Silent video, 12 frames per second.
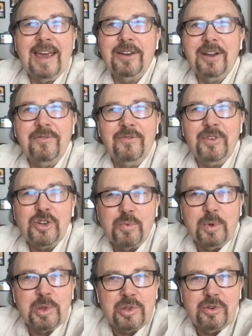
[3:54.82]
And
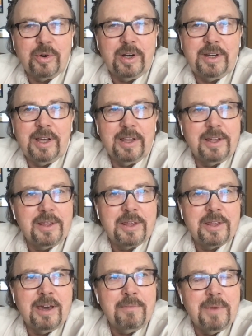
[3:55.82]
visual storytelling,
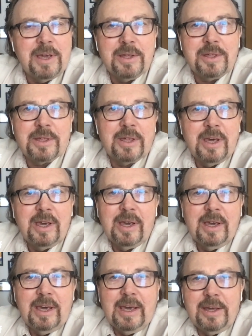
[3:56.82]
Sam, is
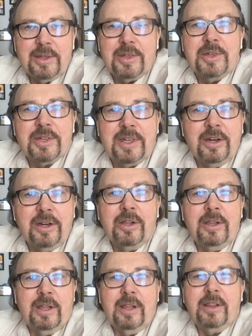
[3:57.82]
a
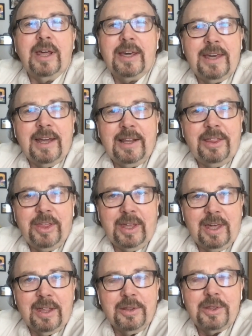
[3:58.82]
skill like
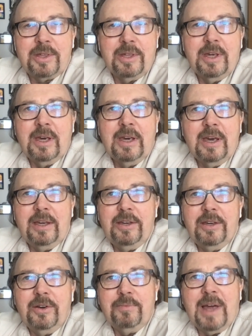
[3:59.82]
anything else.
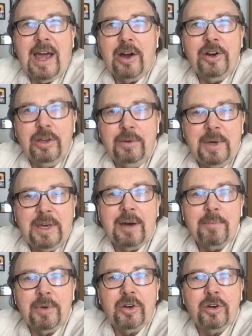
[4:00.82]
How do you
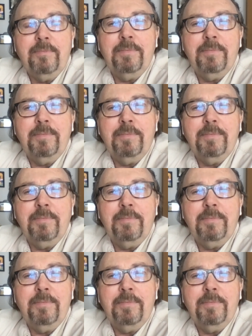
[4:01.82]
become a